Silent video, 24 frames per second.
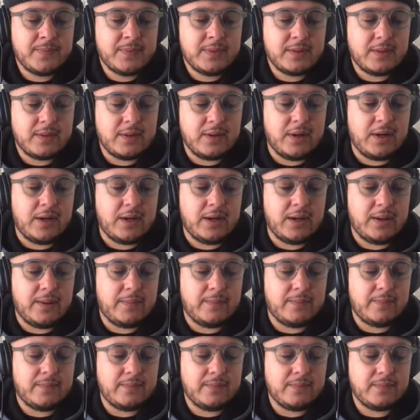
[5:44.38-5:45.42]

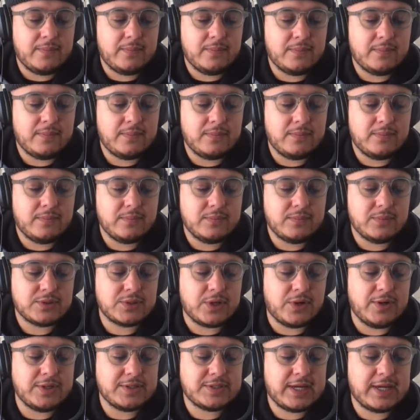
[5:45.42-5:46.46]

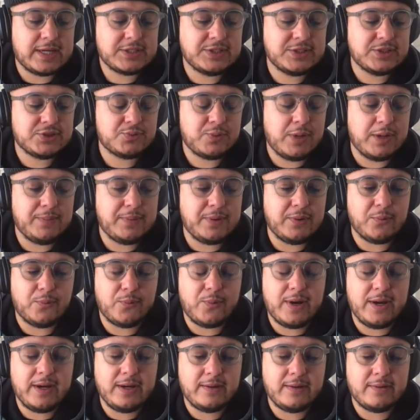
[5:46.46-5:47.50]
sorry, it's actually swiping
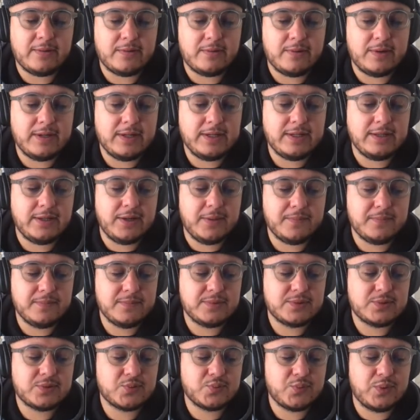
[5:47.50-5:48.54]
right, right? Yep,
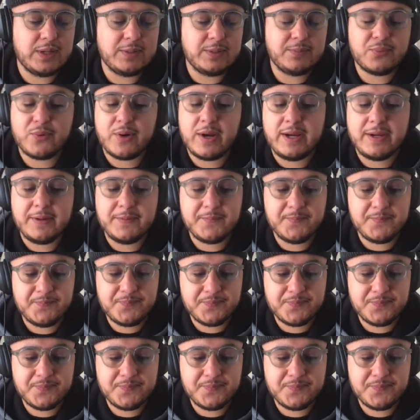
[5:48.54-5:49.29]
swipe right.